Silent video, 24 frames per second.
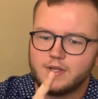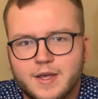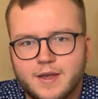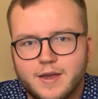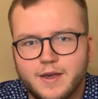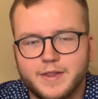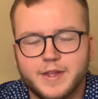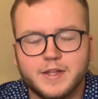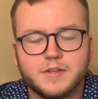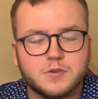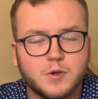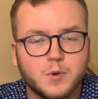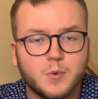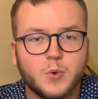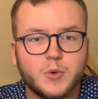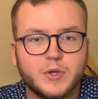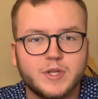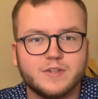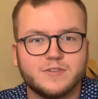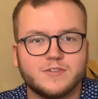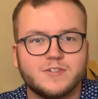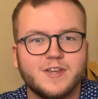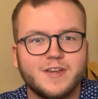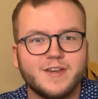And that's why we
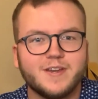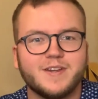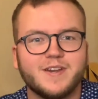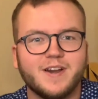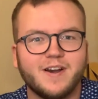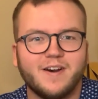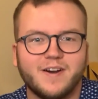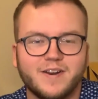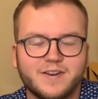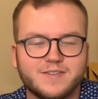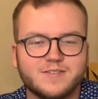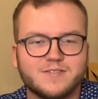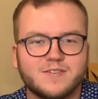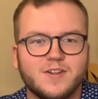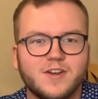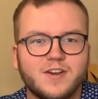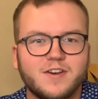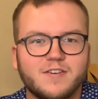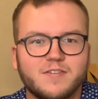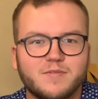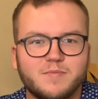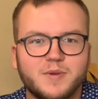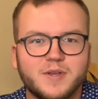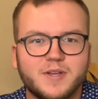can say God is
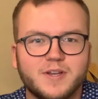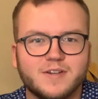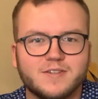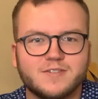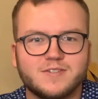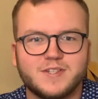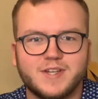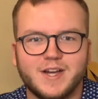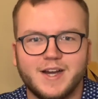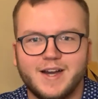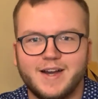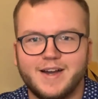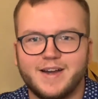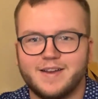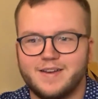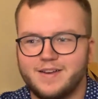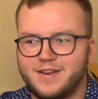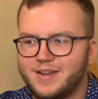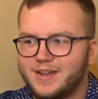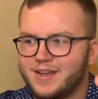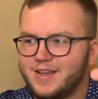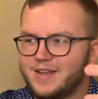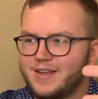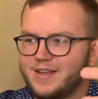love, because
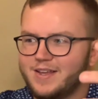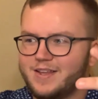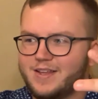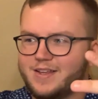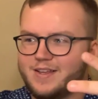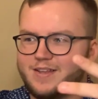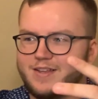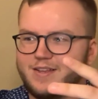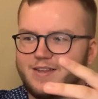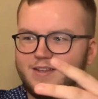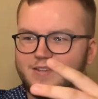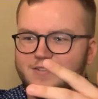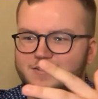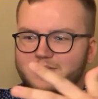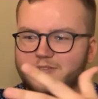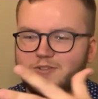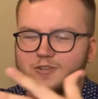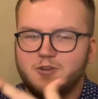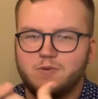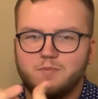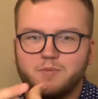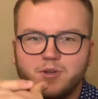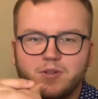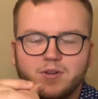God is this
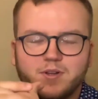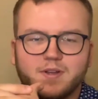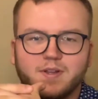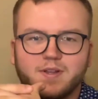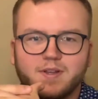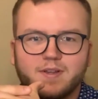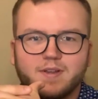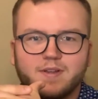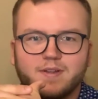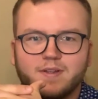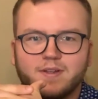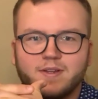community.